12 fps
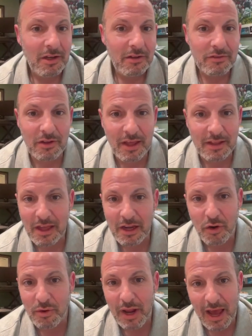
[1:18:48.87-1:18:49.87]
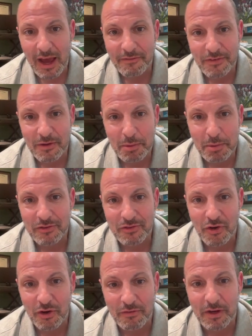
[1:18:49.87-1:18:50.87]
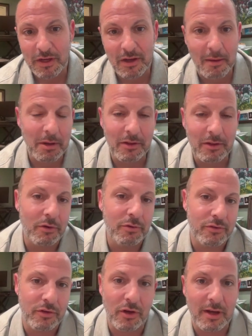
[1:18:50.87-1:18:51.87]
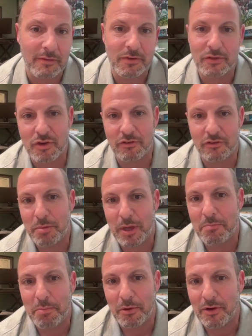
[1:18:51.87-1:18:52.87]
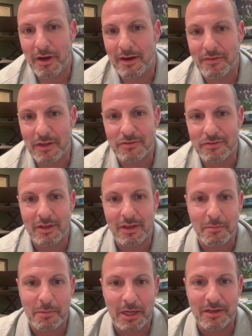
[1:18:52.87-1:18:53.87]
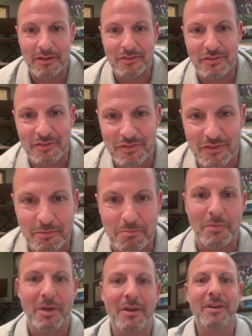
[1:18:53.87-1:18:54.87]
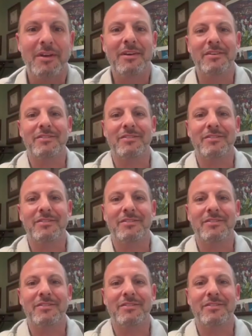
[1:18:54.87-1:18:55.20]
so that they don't have to be serving? I mean, they'll still have to serve people, obviously. I mean, the system is